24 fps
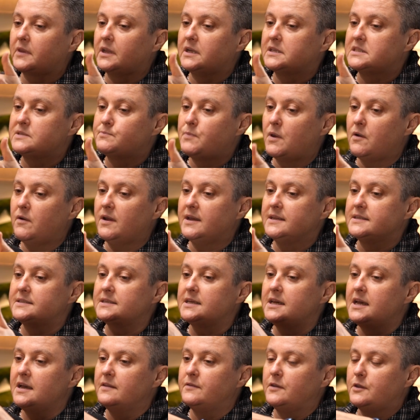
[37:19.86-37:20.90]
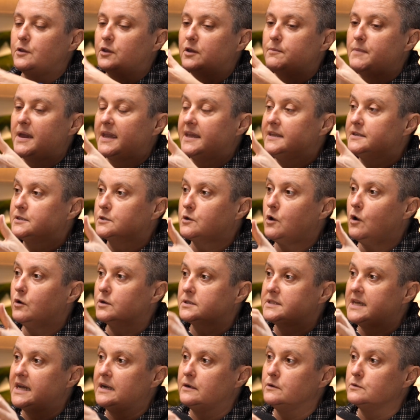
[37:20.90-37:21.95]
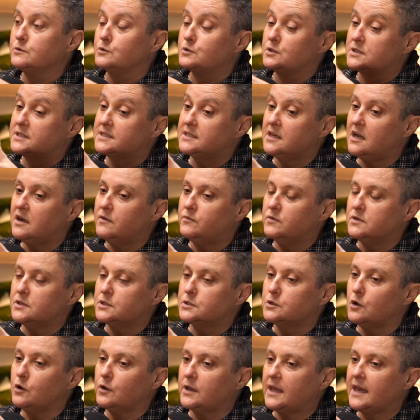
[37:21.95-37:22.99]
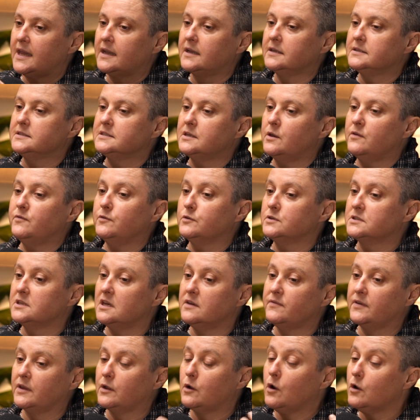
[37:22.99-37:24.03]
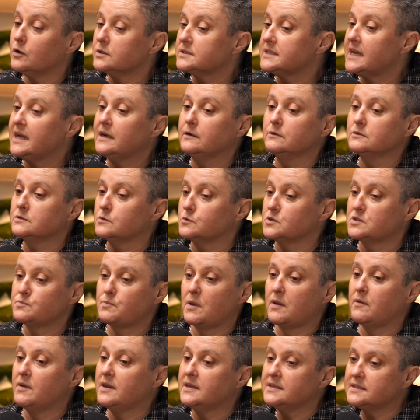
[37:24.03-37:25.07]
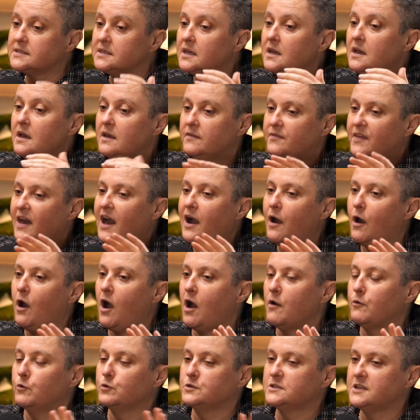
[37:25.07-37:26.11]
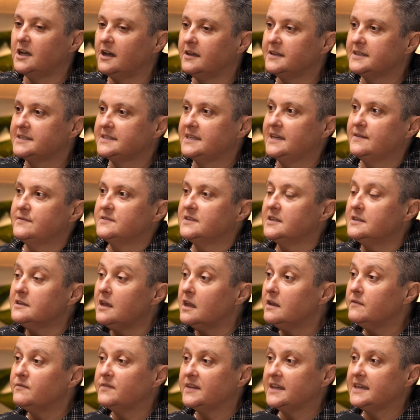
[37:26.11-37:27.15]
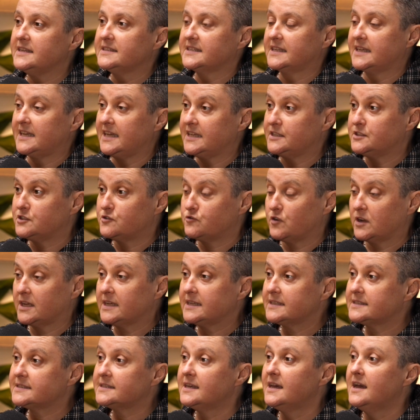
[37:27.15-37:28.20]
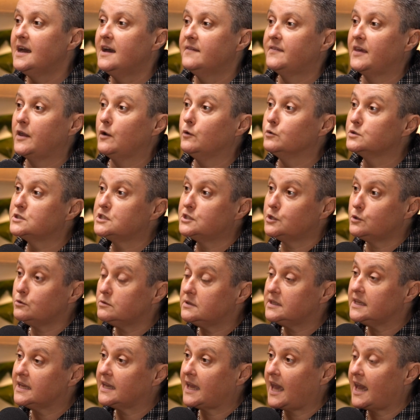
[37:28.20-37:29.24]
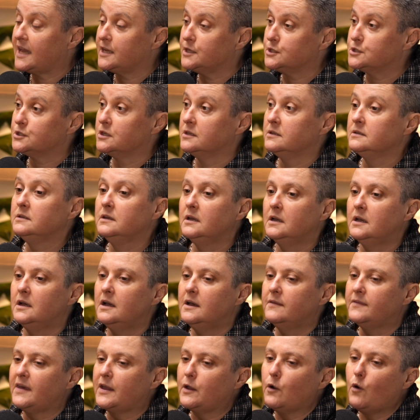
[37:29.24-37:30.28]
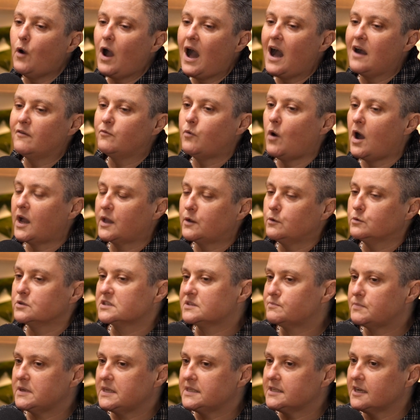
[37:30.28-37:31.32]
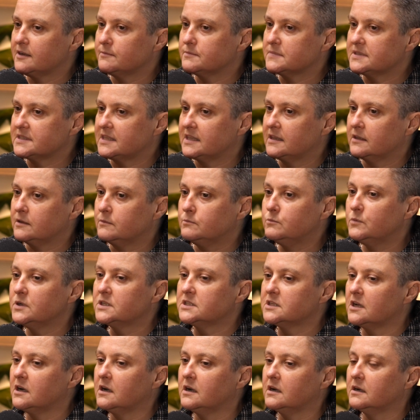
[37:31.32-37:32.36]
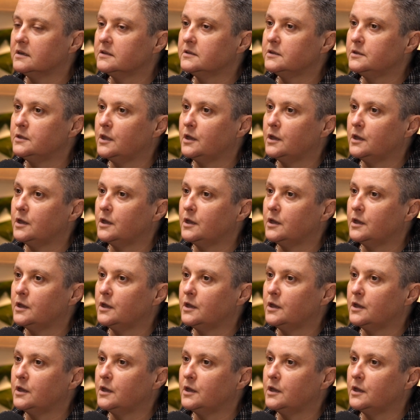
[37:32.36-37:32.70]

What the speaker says: spirit that you can make into cocktails or just serve with a tonic. And so if you're serving cocktails or spirits, there are alternatives. And none of these are kids' drinks. They all suit the occasion. They all have what I call speed humps in them, which are,